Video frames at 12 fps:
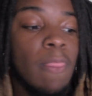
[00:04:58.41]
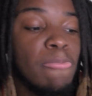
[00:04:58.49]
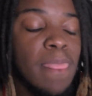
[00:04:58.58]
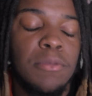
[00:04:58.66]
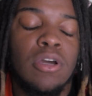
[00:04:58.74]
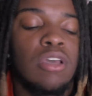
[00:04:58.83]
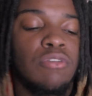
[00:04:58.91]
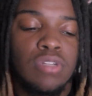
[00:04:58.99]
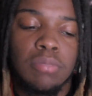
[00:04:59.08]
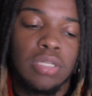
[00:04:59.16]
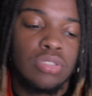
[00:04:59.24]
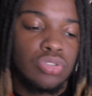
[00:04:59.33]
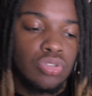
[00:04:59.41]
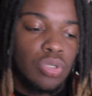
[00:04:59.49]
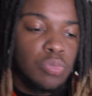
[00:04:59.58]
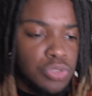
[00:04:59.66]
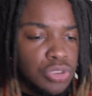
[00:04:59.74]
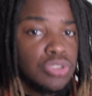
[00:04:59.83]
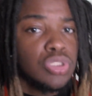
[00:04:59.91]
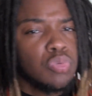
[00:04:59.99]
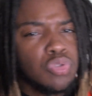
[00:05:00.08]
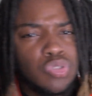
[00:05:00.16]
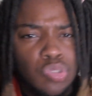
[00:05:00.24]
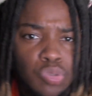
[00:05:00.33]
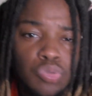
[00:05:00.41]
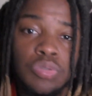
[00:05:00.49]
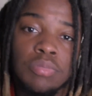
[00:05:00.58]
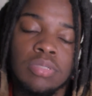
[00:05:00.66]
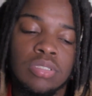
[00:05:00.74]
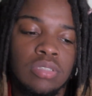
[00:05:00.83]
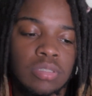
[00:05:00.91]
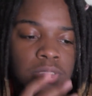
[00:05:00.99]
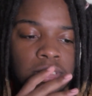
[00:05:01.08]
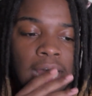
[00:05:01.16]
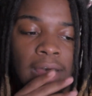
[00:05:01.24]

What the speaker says: Let me know how y'all feel about this song. It was cool, but you know what I'm saying?